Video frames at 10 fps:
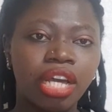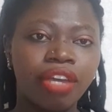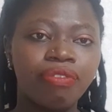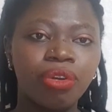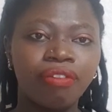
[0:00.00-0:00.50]

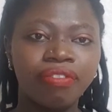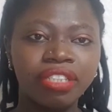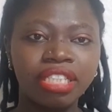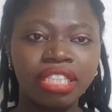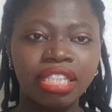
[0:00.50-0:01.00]
if you're
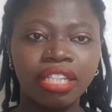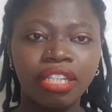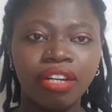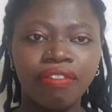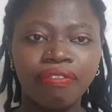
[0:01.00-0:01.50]
visiting
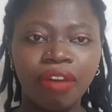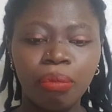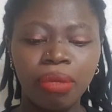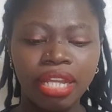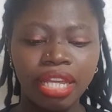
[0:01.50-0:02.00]
a
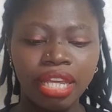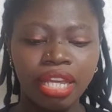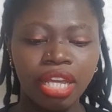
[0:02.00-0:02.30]
family